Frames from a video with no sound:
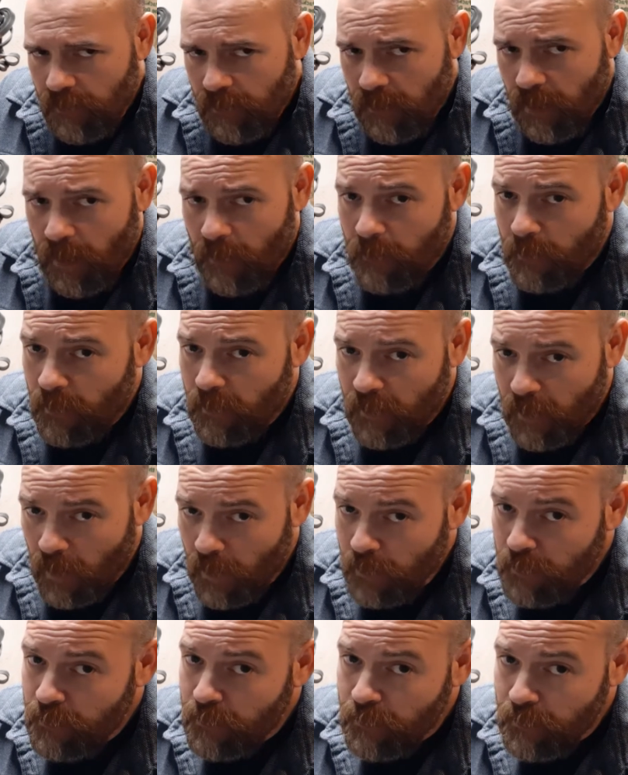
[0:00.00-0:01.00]
And we'll go
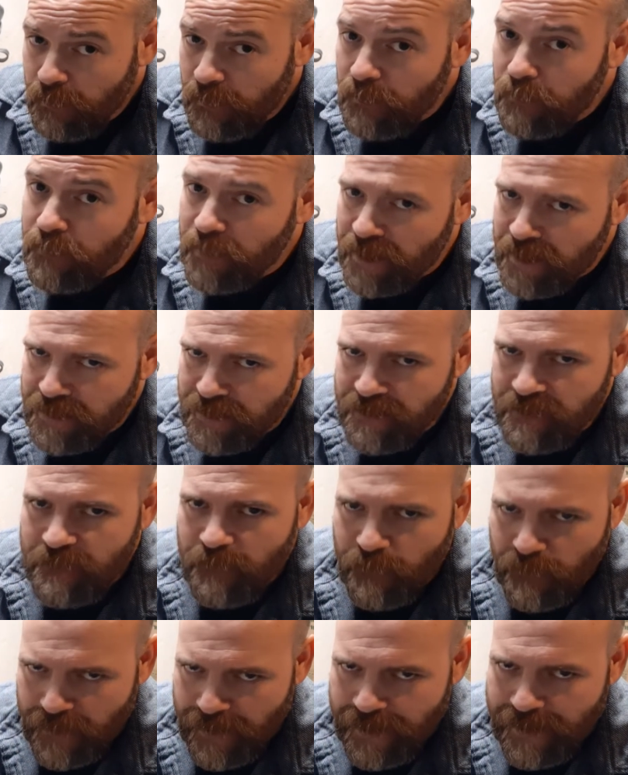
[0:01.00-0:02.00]
through the reasons
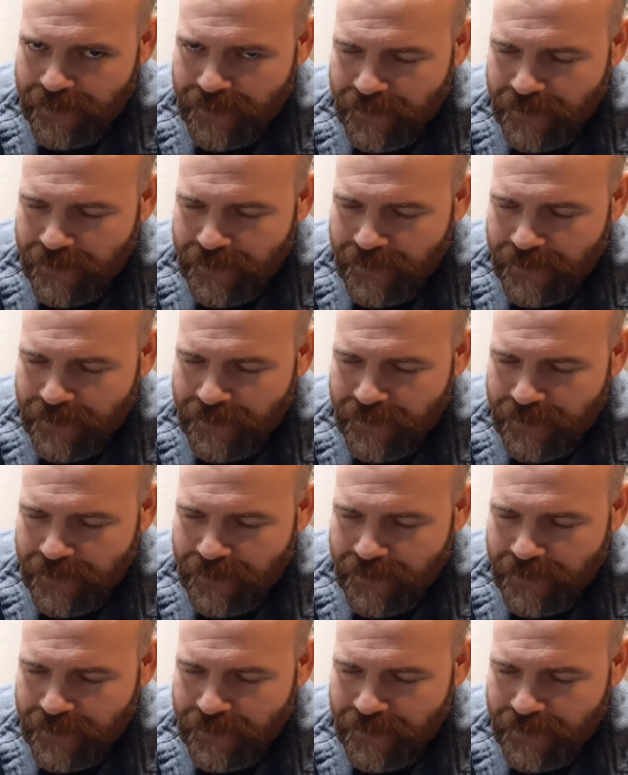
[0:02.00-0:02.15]
why.